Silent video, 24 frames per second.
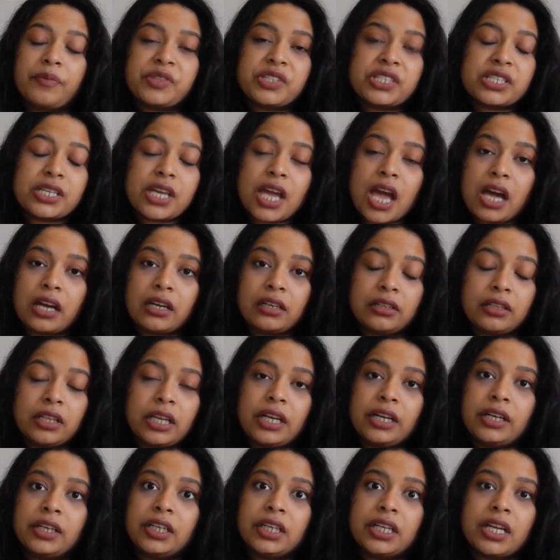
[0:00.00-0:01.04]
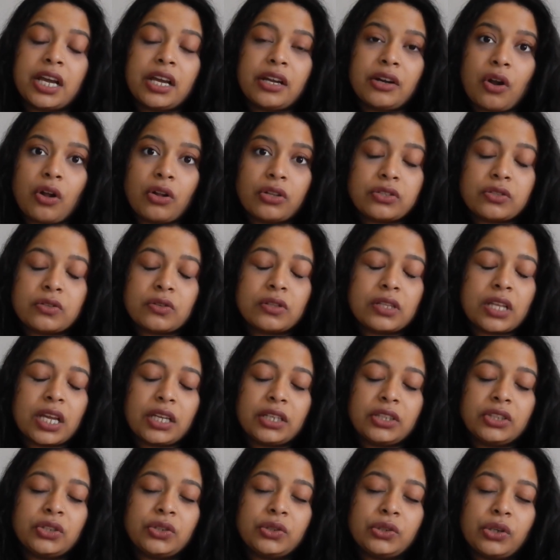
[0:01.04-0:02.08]
Seattle area, and also
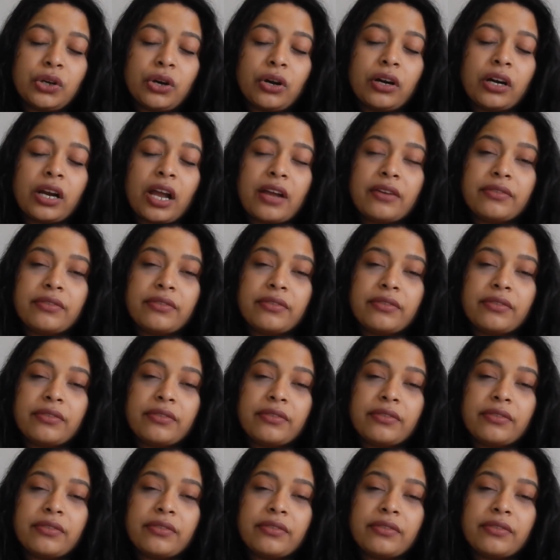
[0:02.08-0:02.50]
like New York.